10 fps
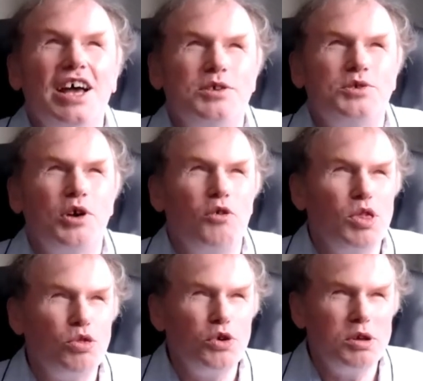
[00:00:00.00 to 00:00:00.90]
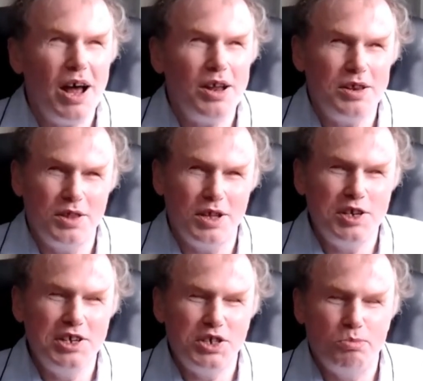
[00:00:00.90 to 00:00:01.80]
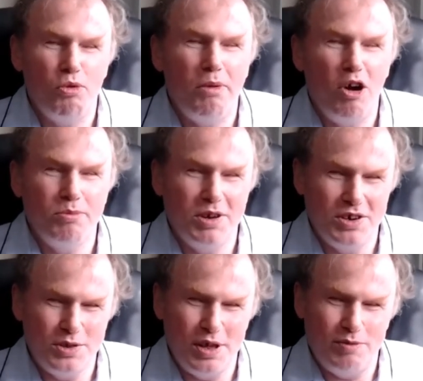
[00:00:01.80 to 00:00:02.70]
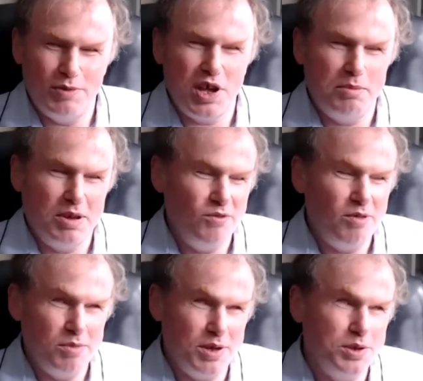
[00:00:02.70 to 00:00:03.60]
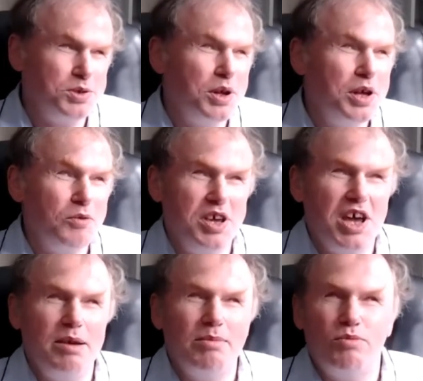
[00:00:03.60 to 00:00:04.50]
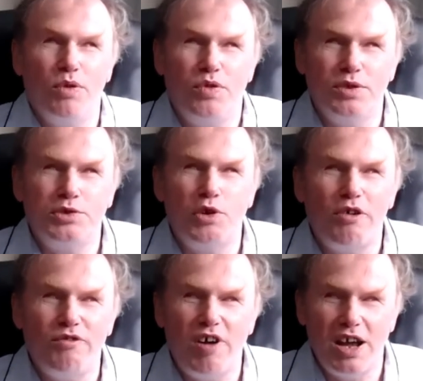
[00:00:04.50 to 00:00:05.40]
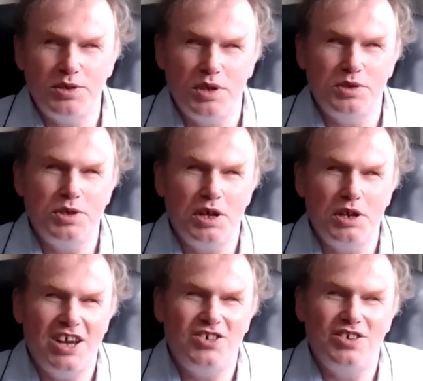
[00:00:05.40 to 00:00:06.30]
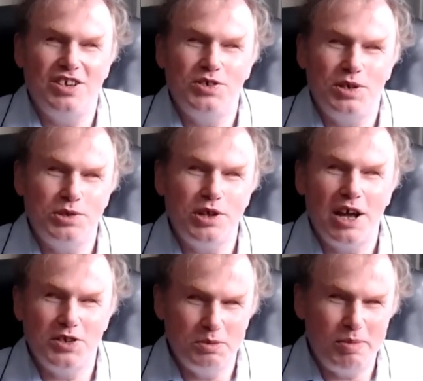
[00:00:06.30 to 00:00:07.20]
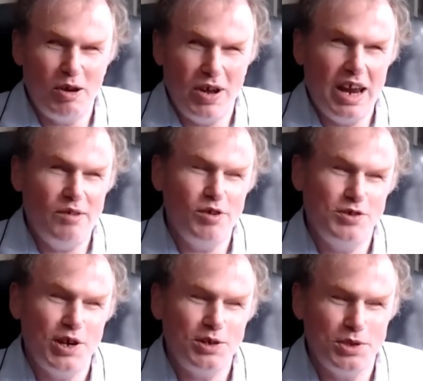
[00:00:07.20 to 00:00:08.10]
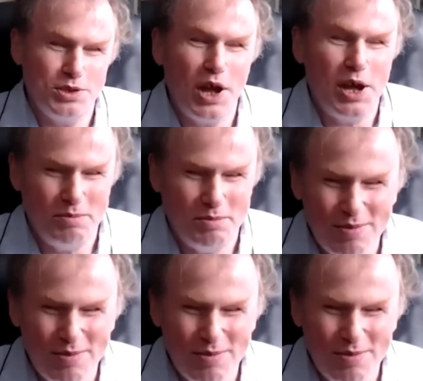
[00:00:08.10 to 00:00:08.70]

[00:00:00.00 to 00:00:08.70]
So we thought about the teachable moment that was coming from this. We came up with the stock phrase that said, actually, she's sighted, but we love her just the same.